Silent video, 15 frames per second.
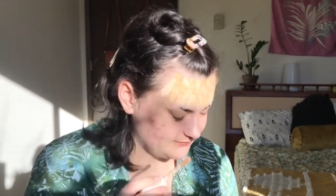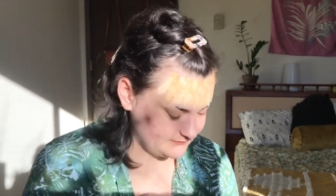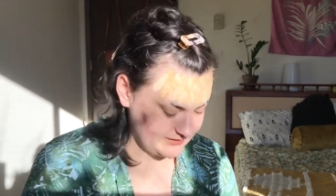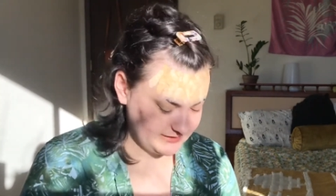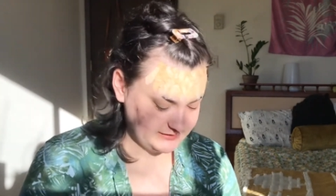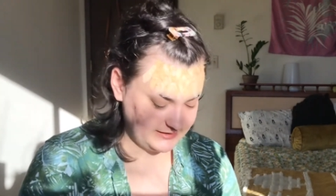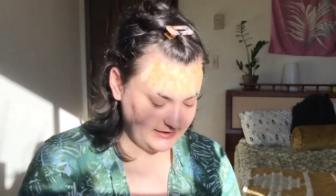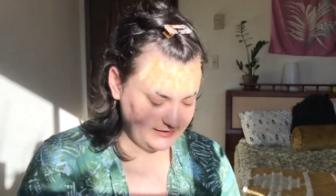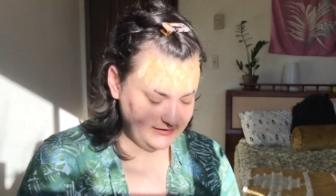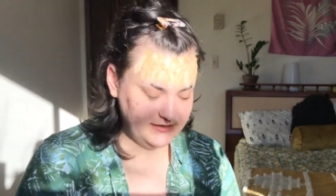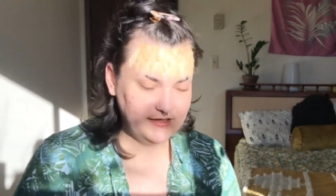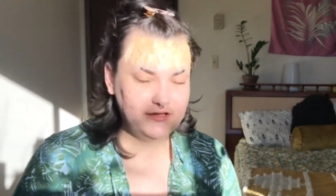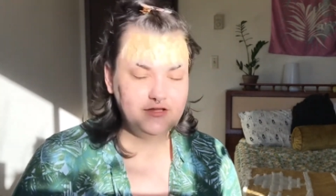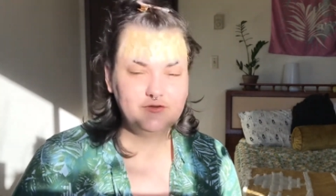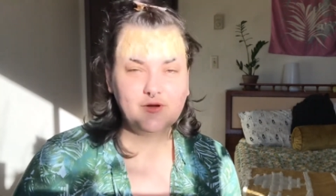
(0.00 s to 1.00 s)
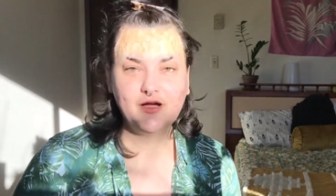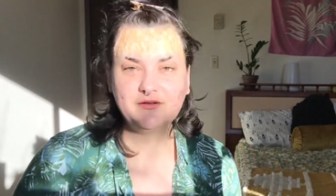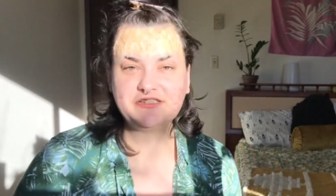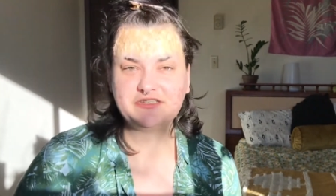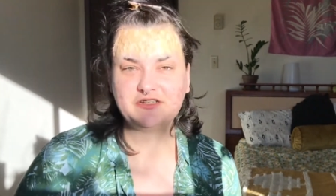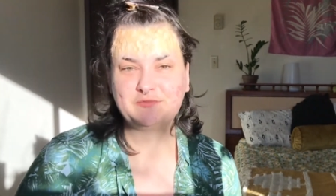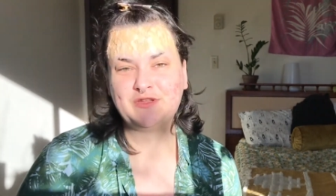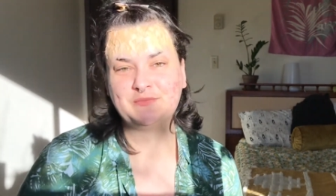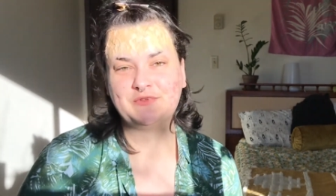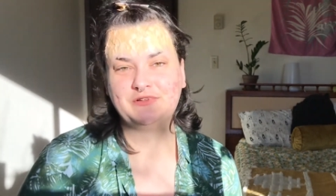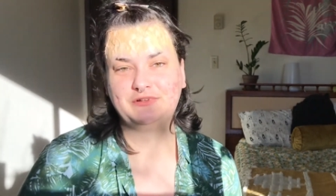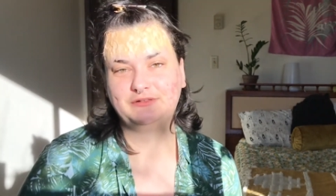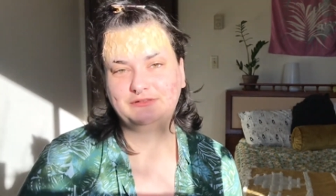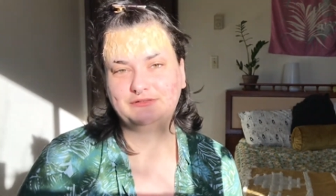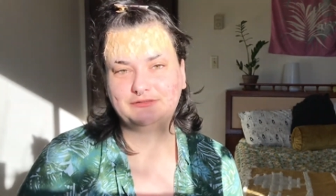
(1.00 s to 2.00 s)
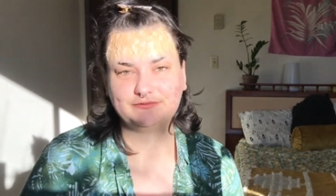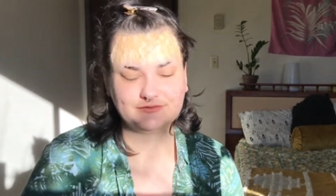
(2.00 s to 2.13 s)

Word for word: like that, you always hear people